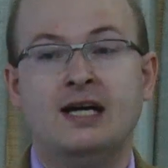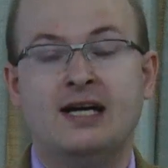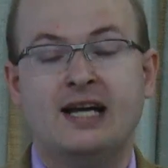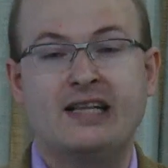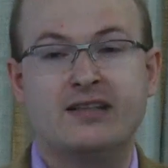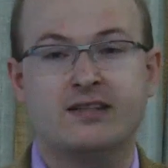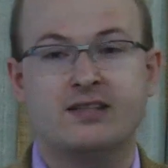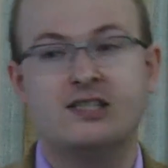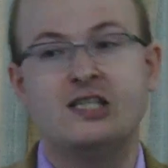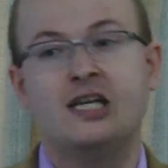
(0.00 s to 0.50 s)

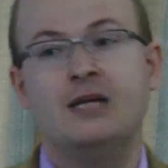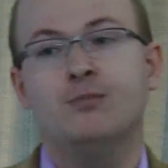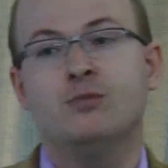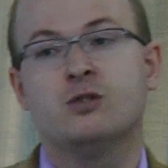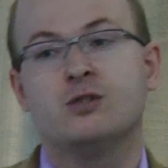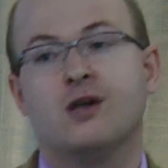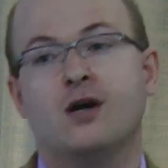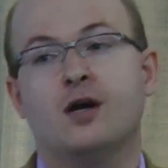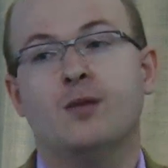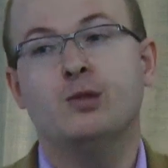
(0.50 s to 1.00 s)
At the same
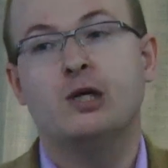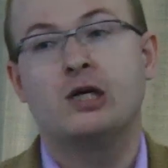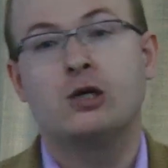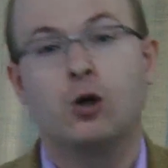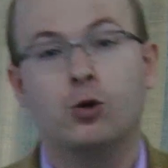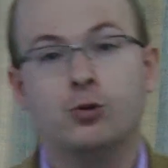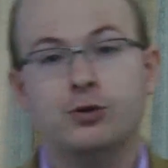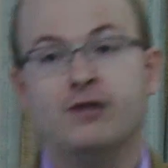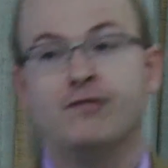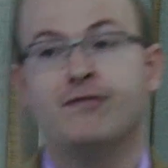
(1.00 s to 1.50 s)
time, there
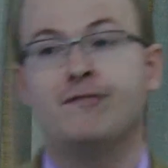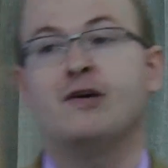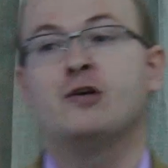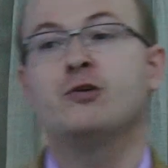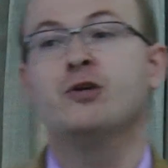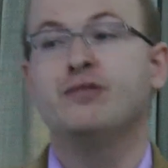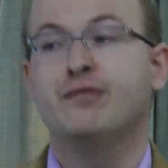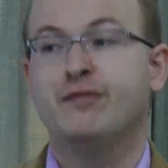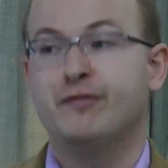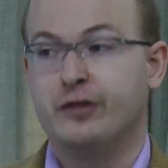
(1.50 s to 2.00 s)
are only
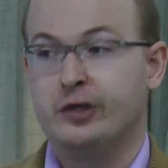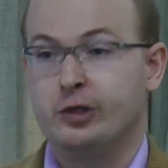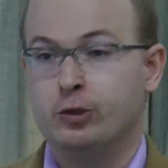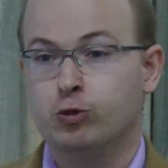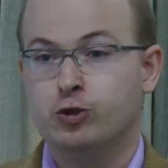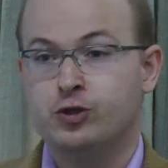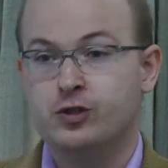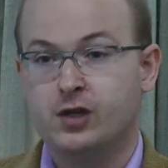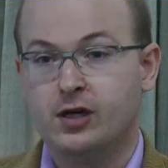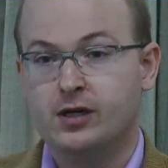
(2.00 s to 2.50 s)
very few
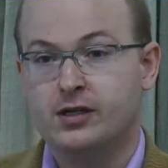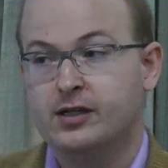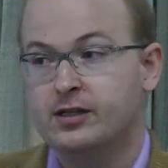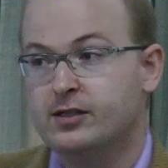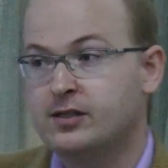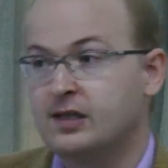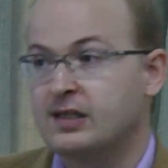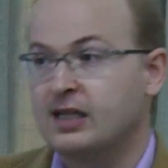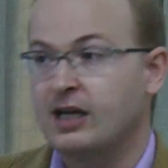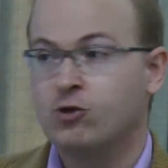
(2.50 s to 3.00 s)

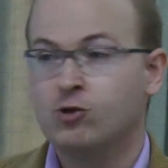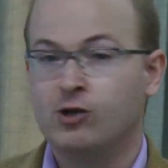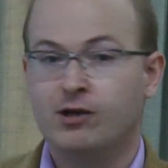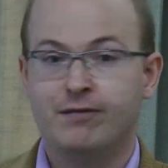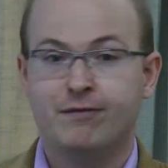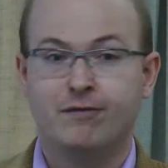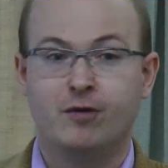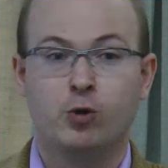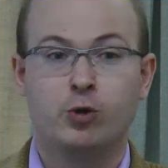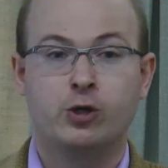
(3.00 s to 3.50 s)
studies that actually
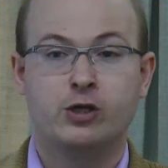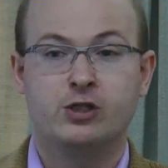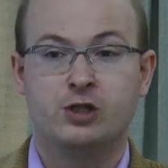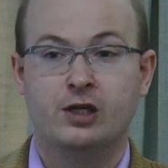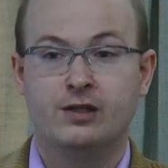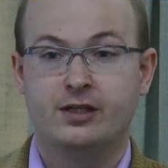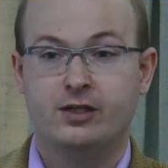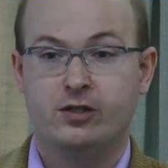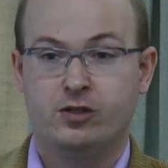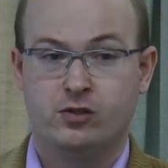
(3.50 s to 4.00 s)
focus
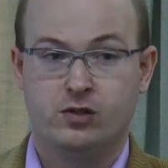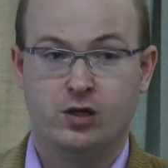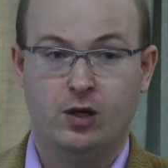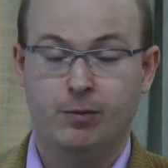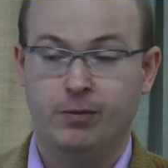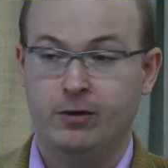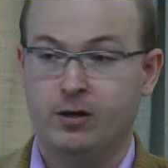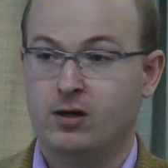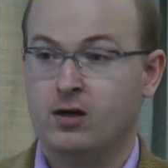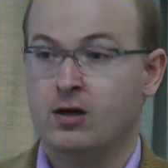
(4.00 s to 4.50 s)
on this
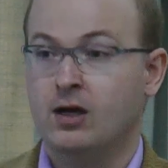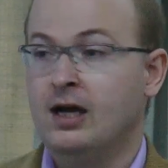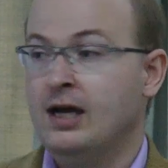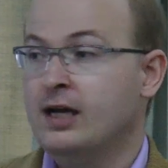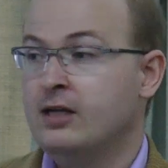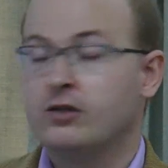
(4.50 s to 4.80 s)
topic.